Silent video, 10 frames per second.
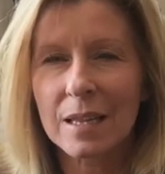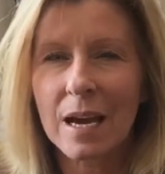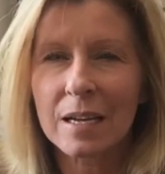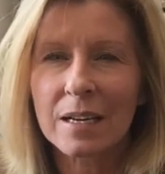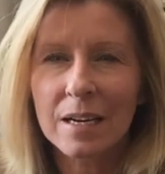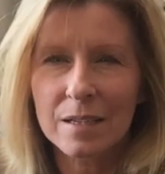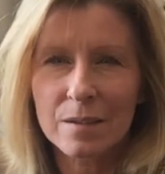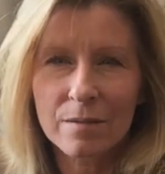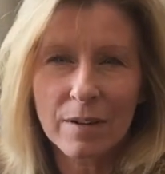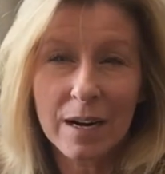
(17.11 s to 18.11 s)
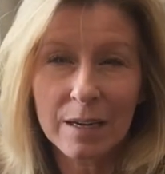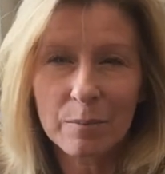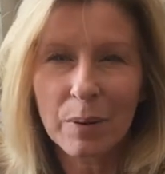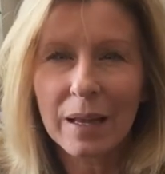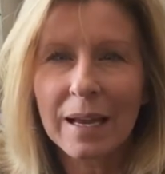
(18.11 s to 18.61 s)
that divine
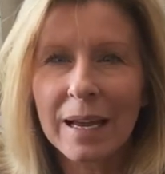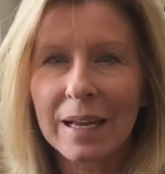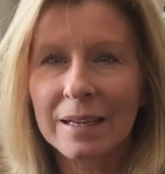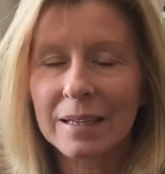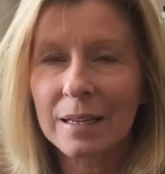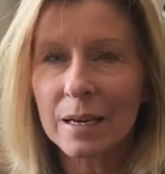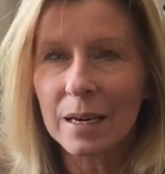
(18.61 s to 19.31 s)
plan and